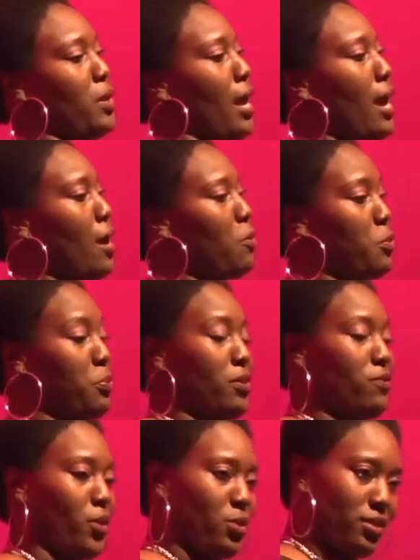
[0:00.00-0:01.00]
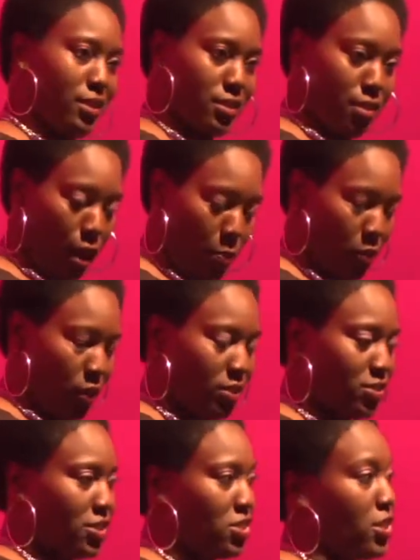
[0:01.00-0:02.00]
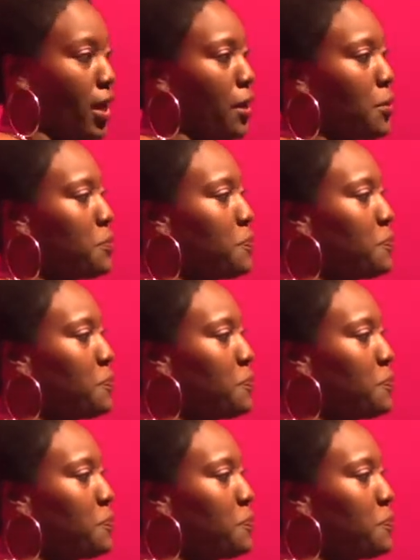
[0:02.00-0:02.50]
we had would put phone sex operators to shame.